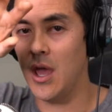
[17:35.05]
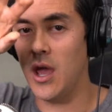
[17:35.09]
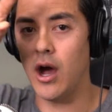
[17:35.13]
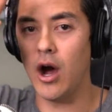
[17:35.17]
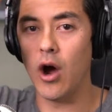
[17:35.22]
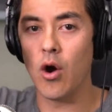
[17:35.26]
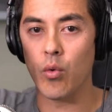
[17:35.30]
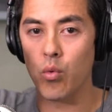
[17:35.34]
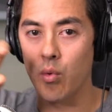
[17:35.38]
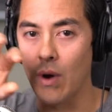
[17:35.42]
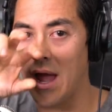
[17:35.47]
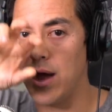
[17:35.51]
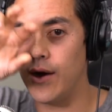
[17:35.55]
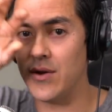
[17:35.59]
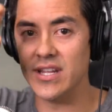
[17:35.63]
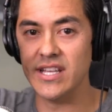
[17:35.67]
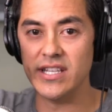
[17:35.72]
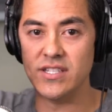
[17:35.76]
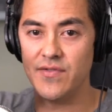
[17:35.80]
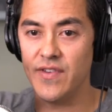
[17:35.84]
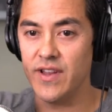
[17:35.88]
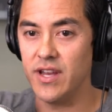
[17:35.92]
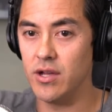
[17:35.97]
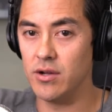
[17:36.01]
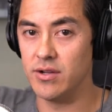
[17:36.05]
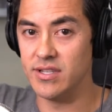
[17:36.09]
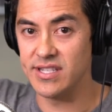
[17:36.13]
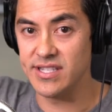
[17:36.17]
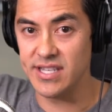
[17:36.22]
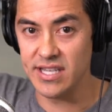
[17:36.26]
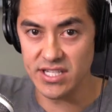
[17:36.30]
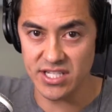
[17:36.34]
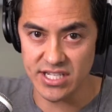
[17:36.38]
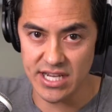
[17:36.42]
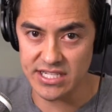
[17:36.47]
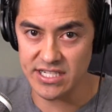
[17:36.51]
around his video and
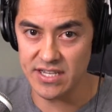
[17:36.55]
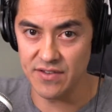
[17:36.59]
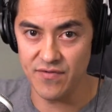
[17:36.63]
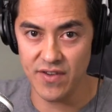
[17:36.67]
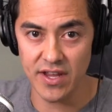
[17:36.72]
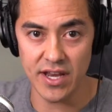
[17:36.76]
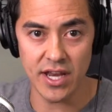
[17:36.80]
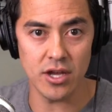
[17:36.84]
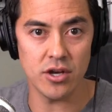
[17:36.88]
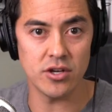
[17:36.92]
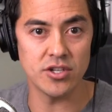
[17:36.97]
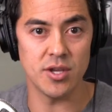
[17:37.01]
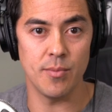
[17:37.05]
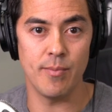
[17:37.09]
suggested videos,